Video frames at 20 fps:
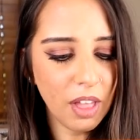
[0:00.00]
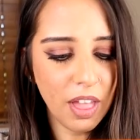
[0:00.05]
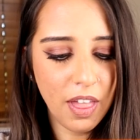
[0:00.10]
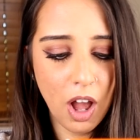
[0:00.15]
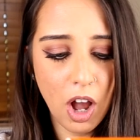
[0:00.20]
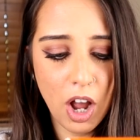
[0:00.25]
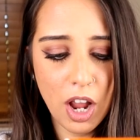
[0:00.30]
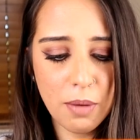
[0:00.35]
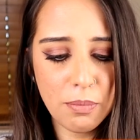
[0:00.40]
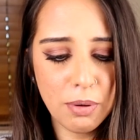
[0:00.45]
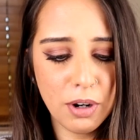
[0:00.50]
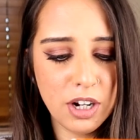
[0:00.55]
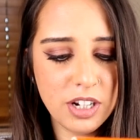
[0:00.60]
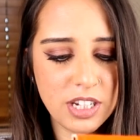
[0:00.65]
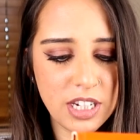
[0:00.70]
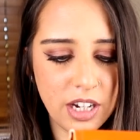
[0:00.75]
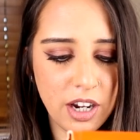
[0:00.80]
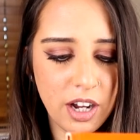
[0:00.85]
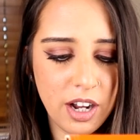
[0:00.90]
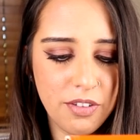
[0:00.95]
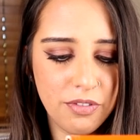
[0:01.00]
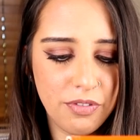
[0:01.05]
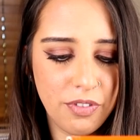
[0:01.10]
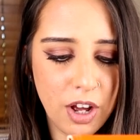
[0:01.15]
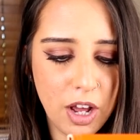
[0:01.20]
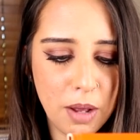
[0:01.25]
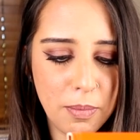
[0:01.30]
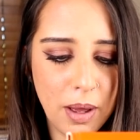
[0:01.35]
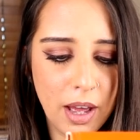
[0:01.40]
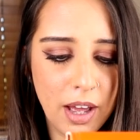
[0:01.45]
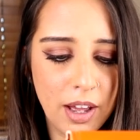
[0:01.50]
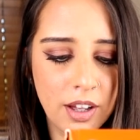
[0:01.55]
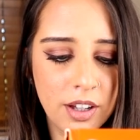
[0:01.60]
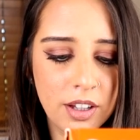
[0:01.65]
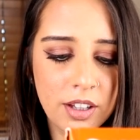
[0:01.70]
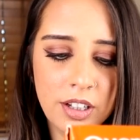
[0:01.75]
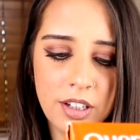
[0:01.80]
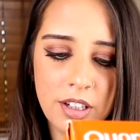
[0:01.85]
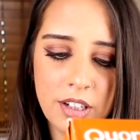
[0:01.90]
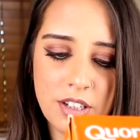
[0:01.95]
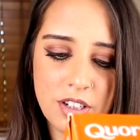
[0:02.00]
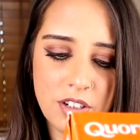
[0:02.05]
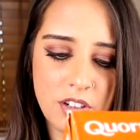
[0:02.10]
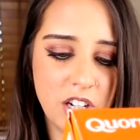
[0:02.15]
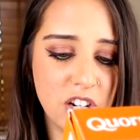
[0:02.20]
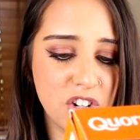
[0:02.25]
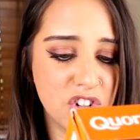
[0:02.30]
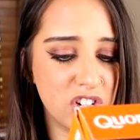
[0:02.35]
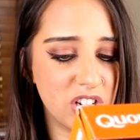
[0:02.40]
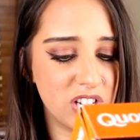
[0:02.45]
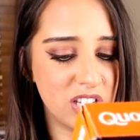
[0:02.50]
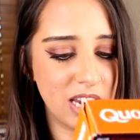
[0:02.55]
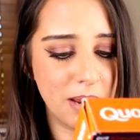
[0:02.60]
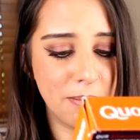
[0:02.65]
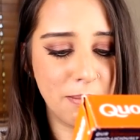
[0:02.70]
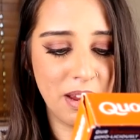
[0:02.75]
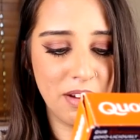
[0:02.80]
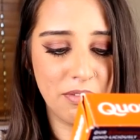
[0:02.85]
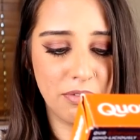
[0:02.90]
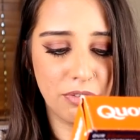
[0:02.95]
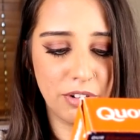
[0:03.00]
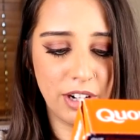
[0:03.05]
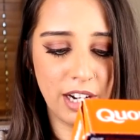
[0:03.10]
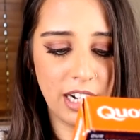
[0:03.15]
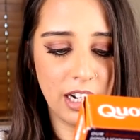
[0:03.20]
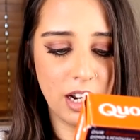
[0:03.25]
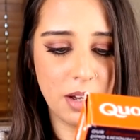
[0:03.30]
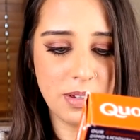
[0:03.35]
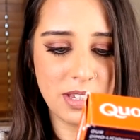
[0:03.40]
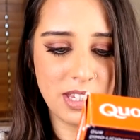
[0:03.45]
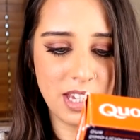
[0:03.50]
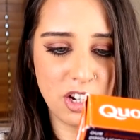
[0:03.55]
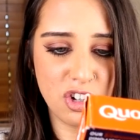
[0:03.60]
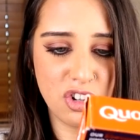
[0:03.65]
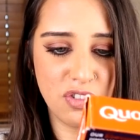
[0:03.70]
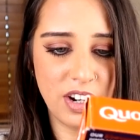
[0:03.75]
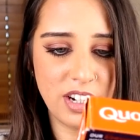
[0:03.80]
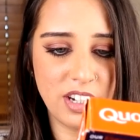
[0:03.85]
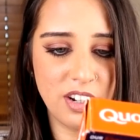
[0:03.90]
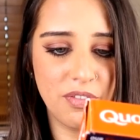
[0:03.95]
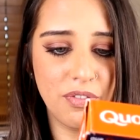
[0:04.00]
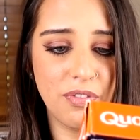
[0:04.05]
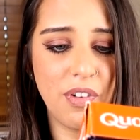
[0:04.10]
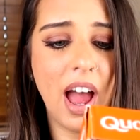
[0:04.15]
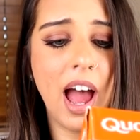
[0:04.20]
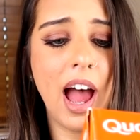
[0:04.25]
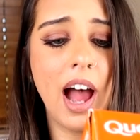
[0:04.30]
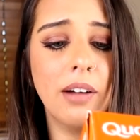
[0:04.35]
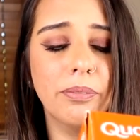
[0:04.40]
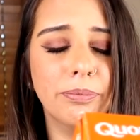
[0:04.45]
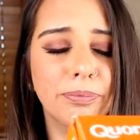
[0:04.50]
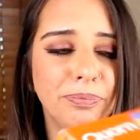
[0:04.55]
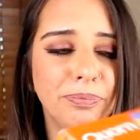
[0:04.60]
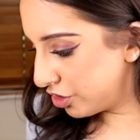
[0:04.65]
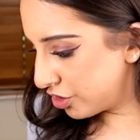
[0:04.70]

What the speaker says: they're high in protein, high in fiber, deliciously meat-free, low in saturated fat.